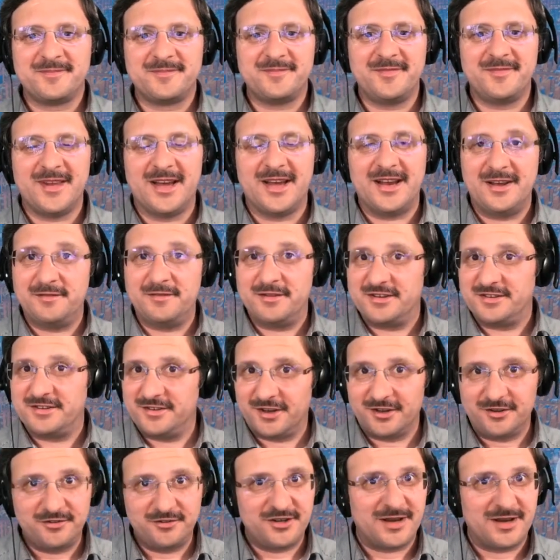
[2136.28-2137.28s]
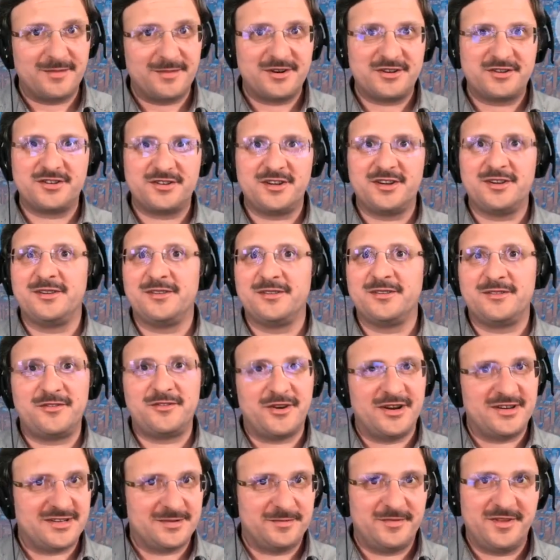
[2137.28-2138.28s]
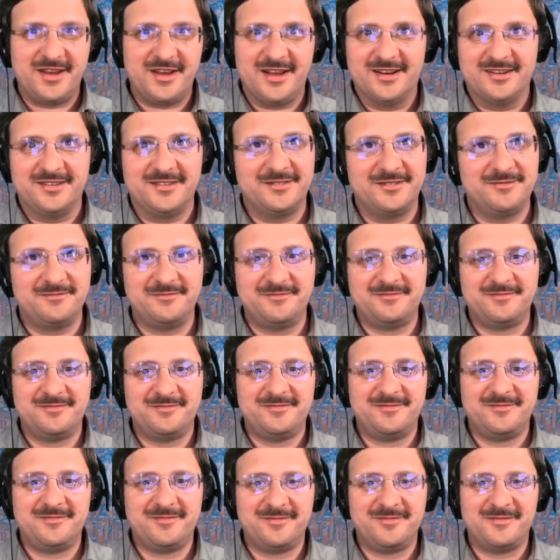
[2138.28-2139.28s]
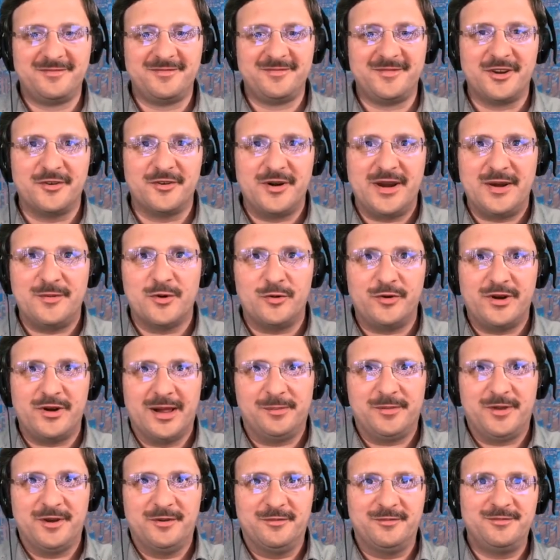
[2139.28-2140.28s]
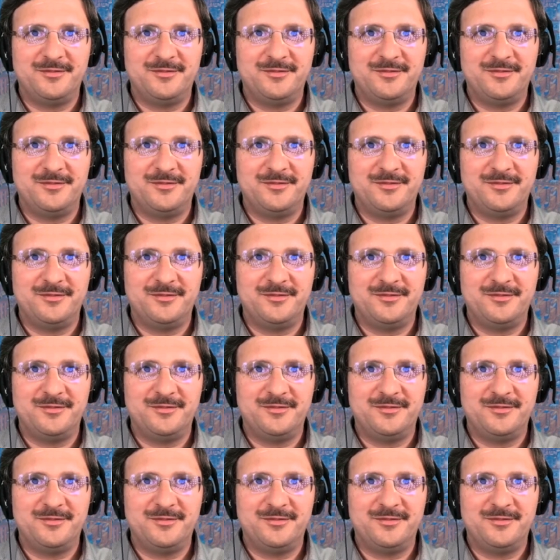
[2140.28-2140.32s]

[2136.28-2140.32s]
And if it's not two-dimensional, try something else. Green won't help you.